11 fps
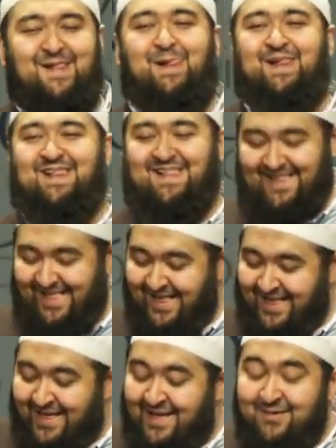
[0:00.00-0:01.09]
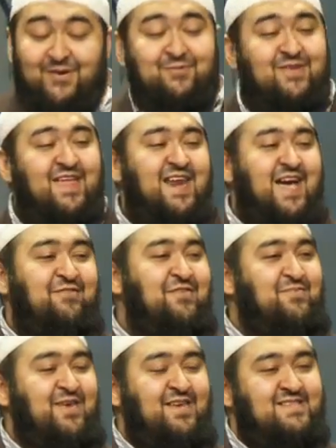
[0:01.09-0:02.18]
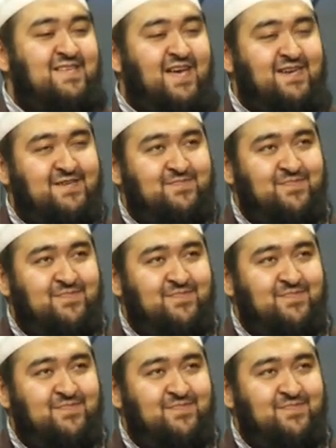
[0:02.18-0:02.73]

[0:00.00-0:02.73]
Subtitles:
But with that having been said,